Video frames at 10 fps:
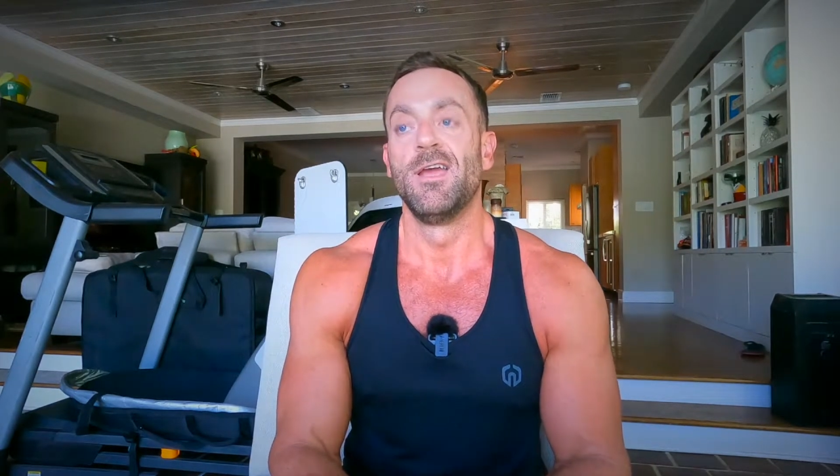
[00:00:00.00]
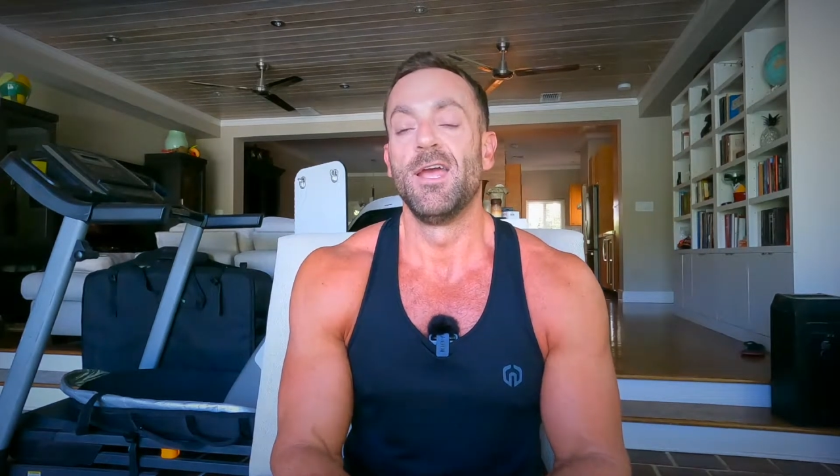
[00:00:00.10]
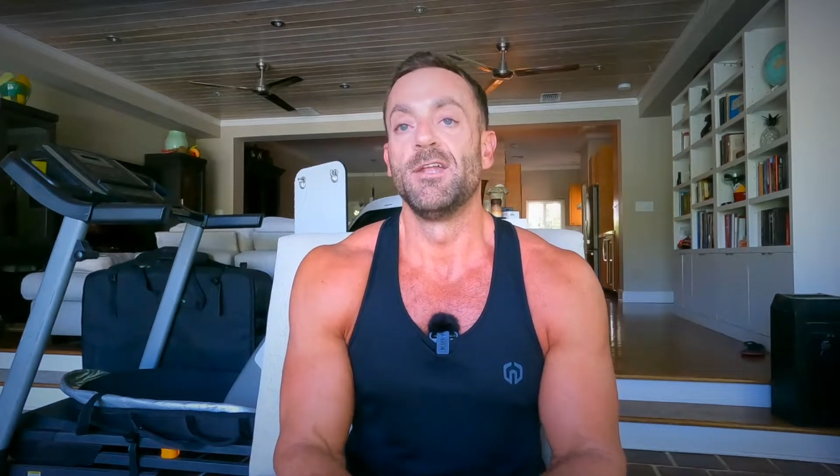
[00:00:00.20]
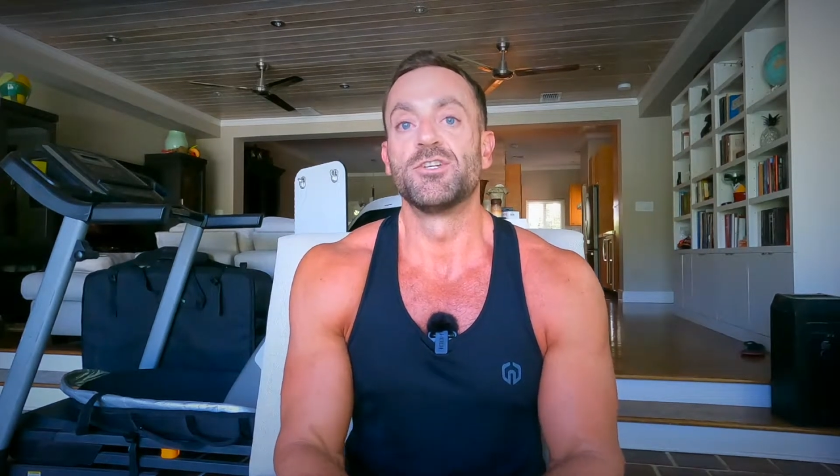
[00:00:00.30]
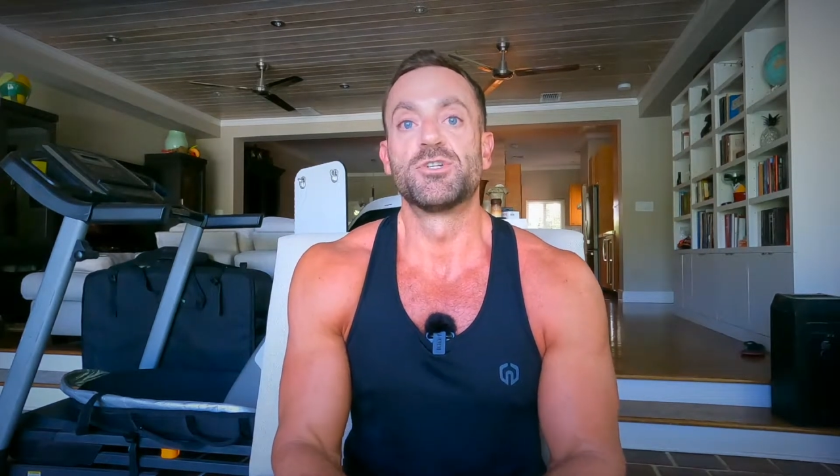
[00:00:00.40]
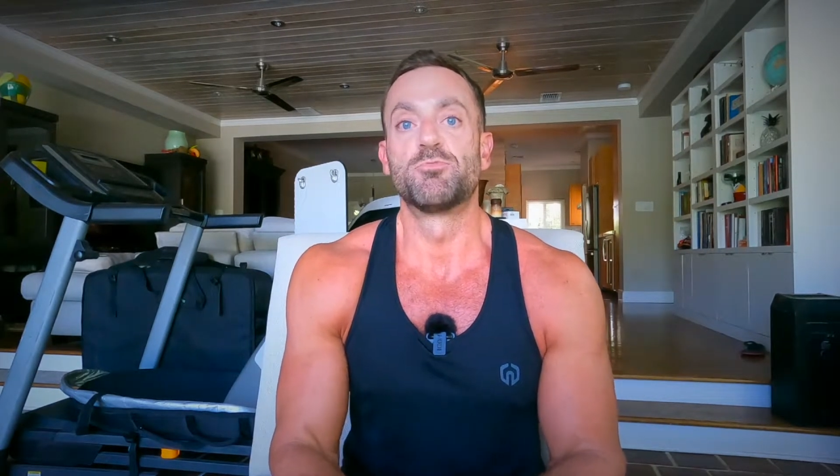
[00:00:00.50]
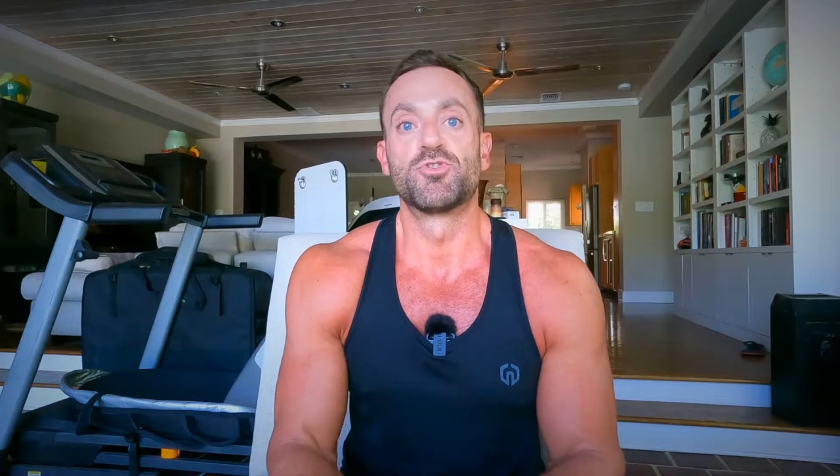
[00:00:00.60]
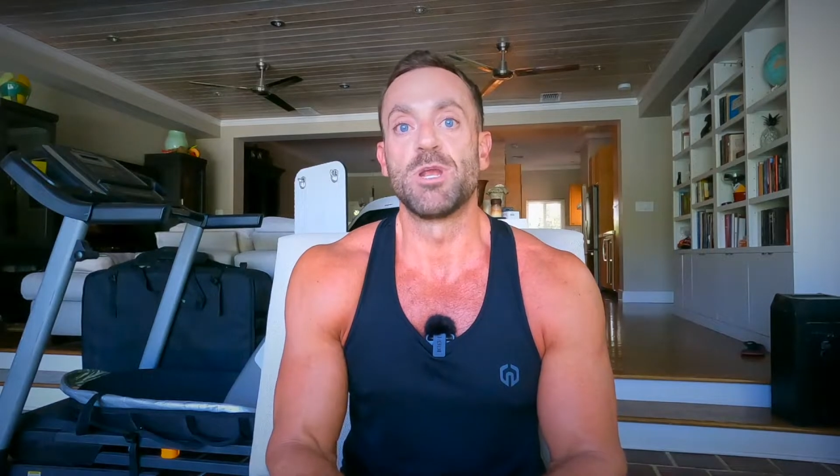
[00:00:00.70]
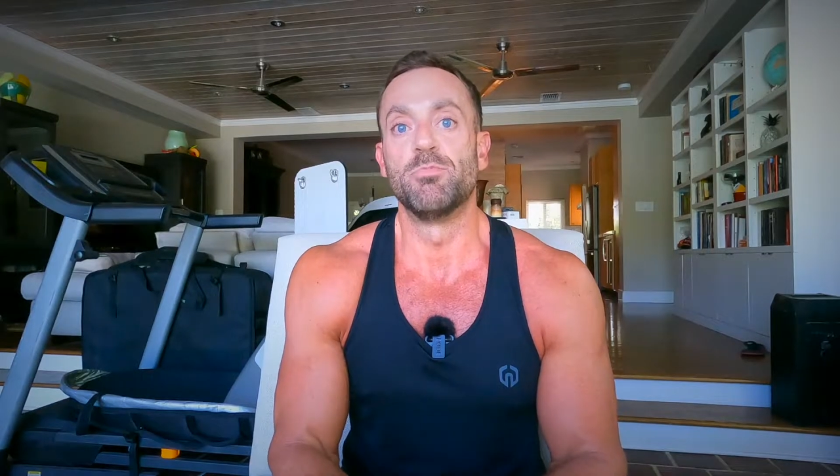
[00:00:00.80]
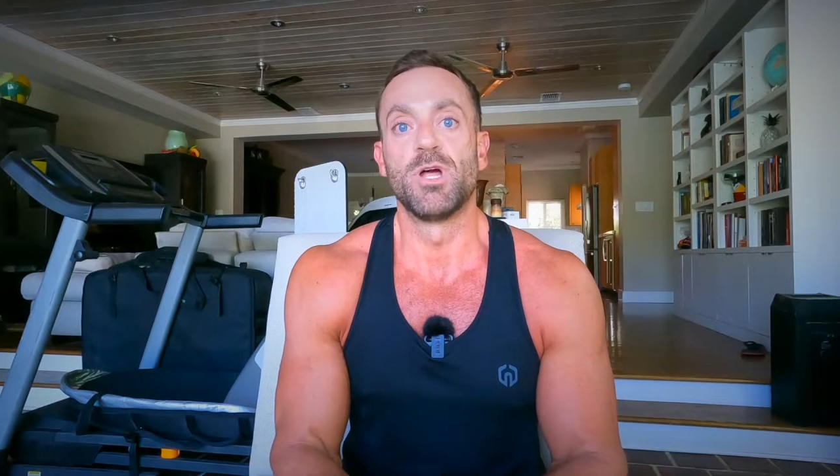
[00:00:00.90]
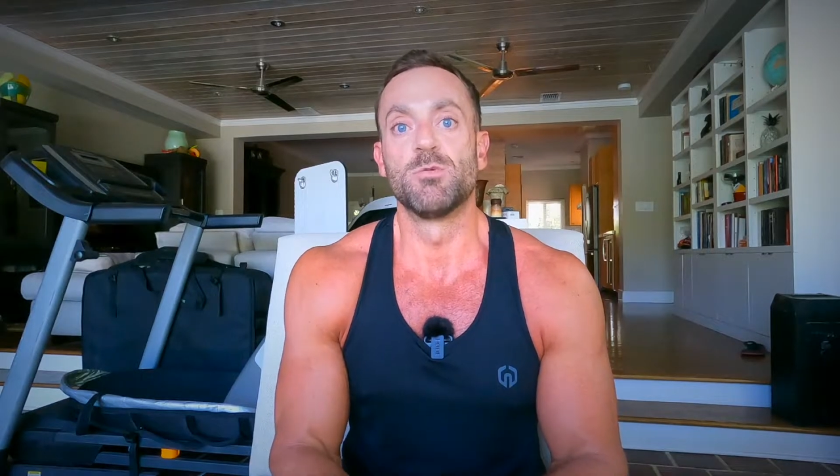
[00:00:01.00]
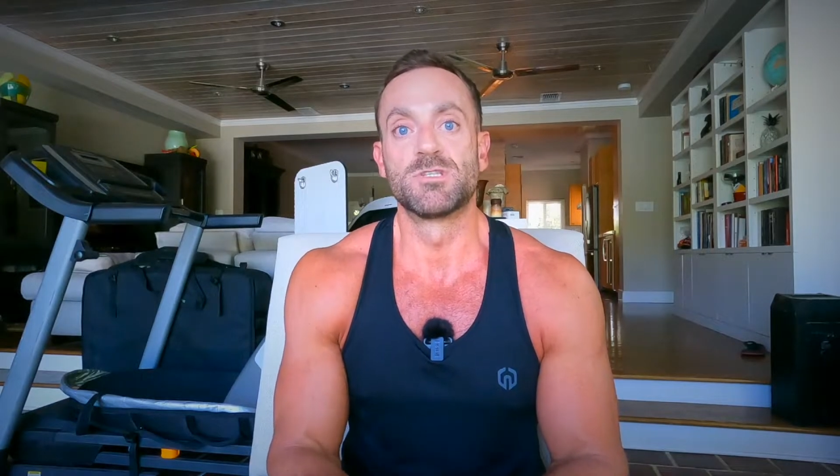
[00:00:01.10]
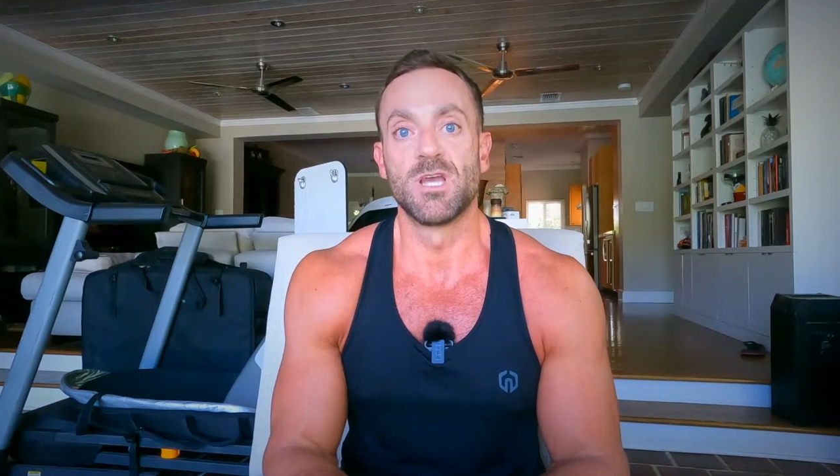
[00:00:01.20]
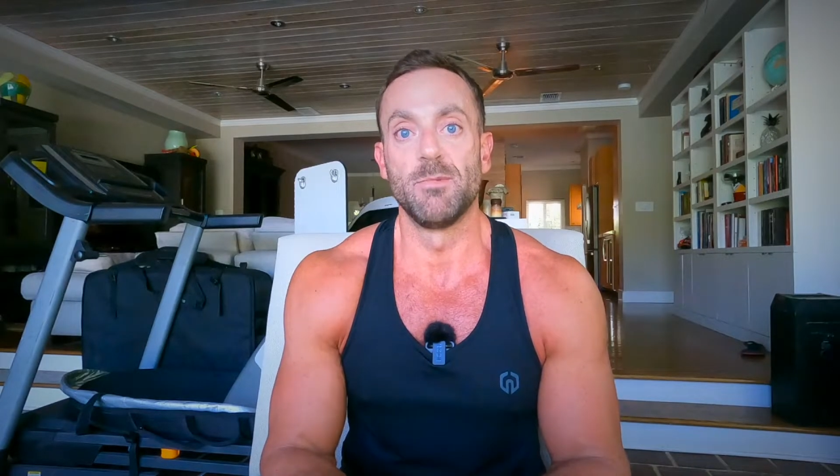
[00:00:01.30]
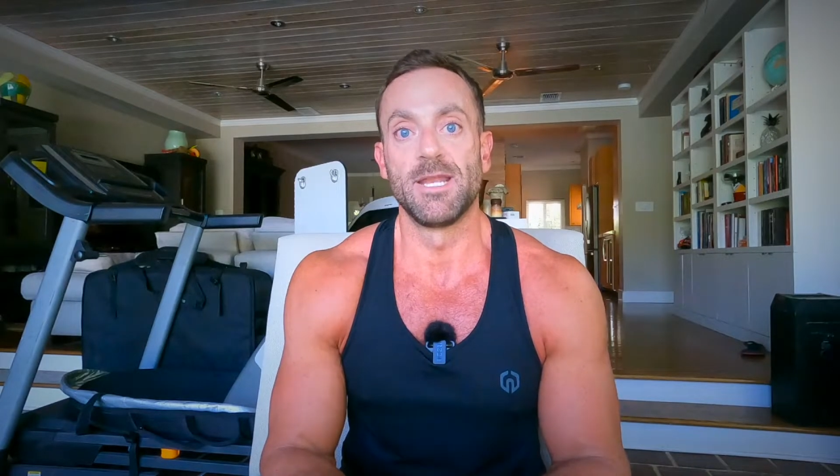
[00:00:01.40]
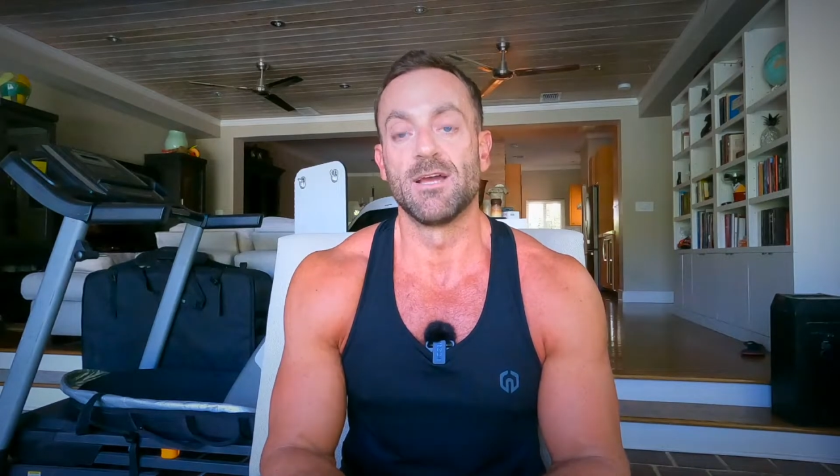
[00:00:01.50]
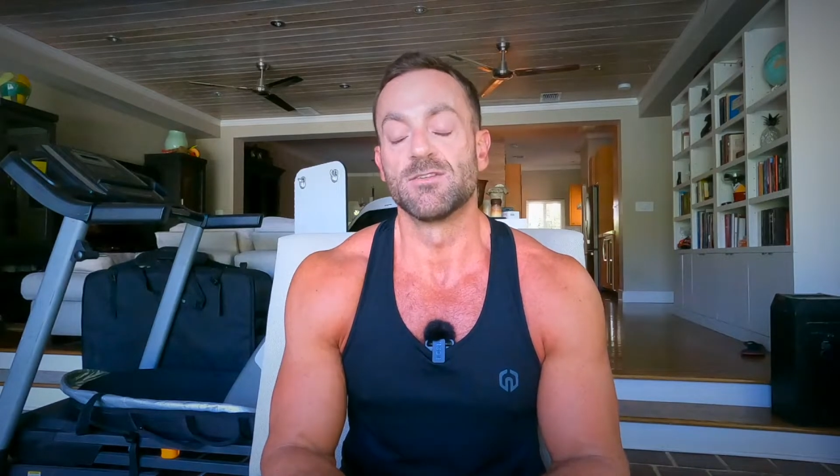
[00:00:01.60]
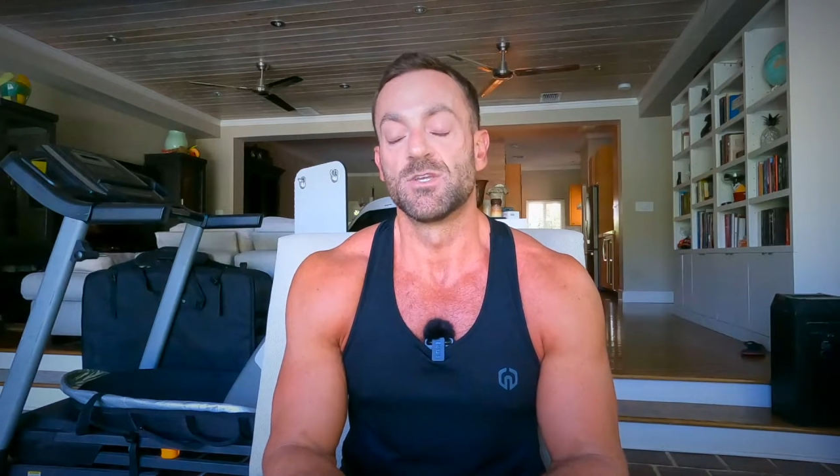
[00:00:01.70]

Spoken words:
and just straight blood was coming out.